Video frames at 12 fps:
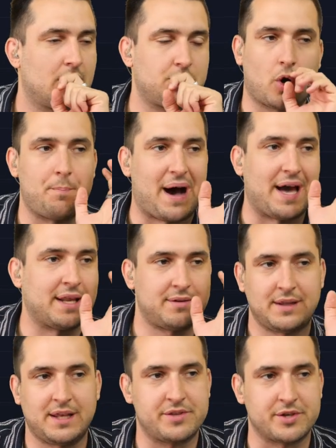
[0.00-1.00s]
Don't buy it
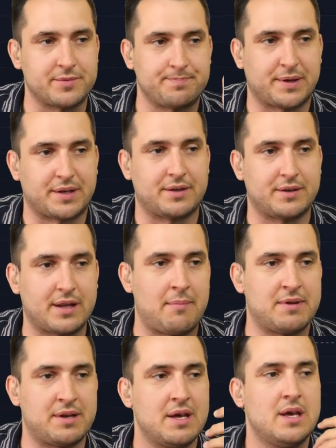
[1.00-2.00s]
either. But I
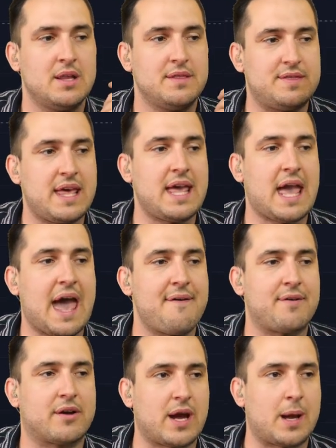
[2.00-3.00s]
mean, they
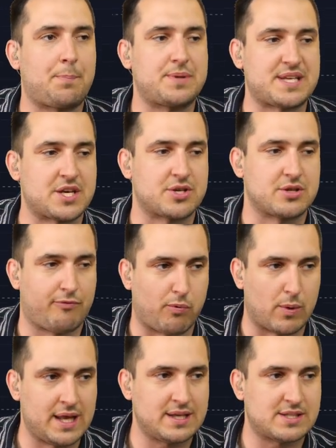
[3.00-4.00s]
have a great potential of
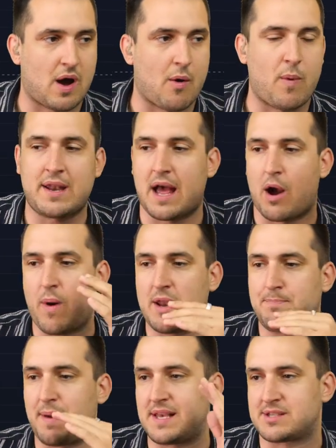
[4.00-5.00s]
winning. So I
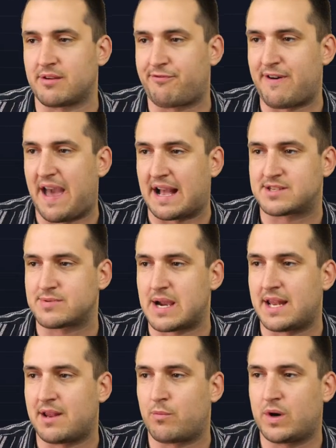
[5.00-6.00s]
went based on facts,
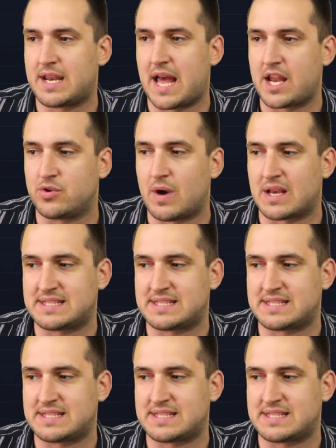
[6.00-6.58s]
right? And what did I do?